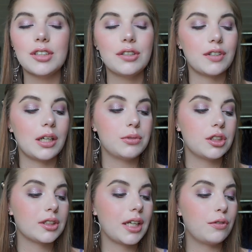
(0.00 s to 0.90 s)
If I'm
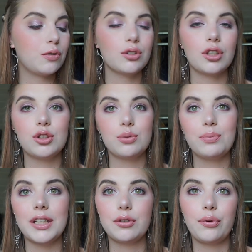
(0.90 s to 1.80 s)
just careful not to
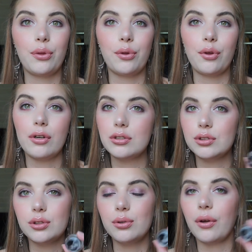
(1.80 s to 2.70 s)
make it
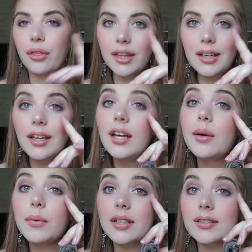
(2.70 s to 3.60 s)
too thick
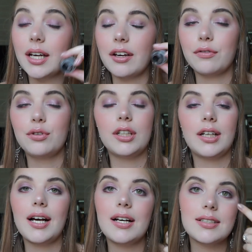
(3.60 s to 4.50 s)
because I have
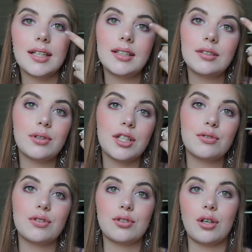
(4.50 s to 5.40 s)
hooded eyes and it
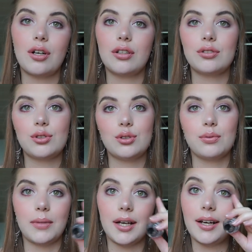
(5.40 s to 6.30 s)
transfers onto
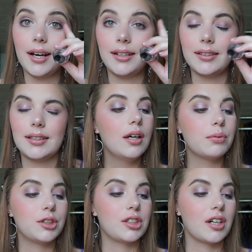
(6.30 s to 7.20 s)
my eyelid,
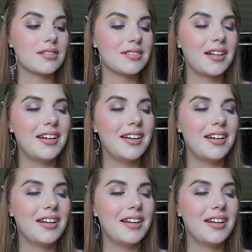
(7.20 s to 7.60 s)
which sucks.